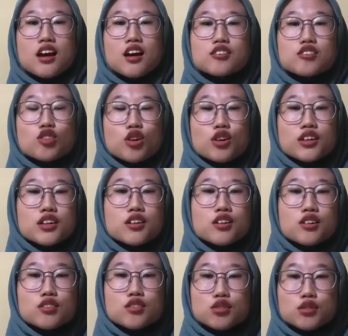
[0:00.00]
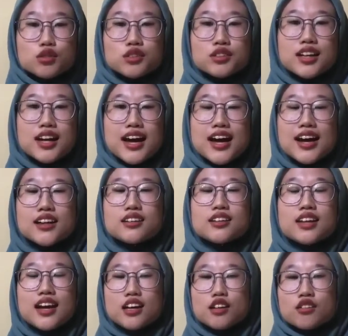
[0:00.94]
torque control and
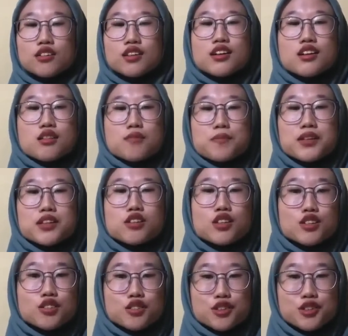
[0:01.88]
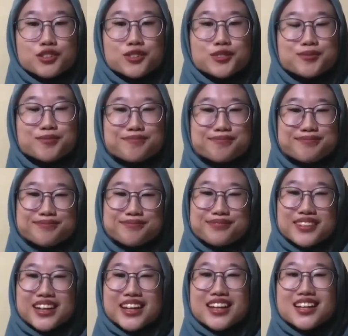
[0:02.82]
angular speed control.
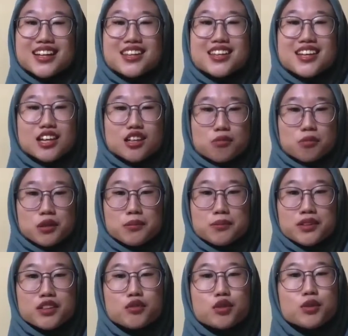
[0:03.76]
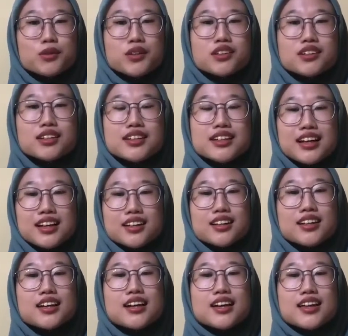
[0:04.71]
In this experiment, we will conduct
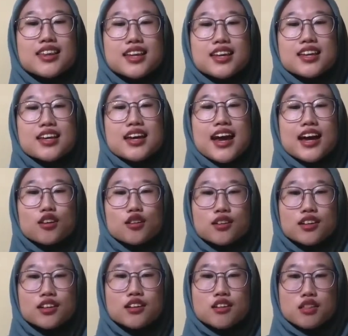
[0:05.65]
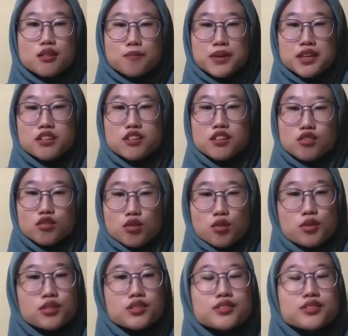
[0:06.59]
the angular speed control.